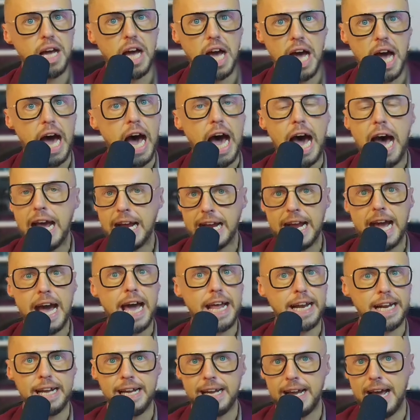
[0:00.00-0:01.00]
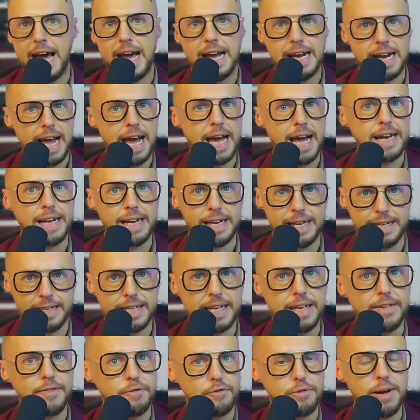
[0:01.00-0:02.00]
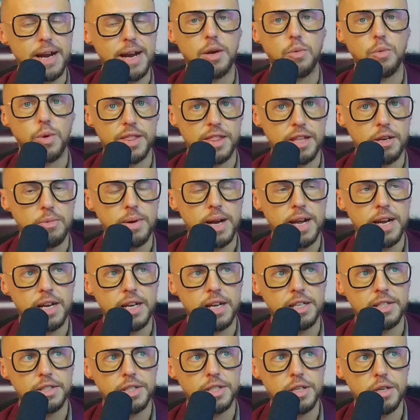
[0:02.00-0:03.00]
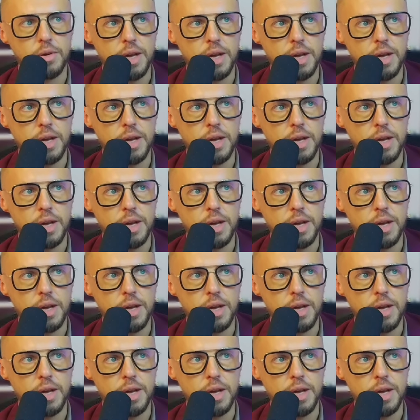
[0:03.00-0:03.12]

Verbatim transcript: I gotta I gotta give credit what the credit is due,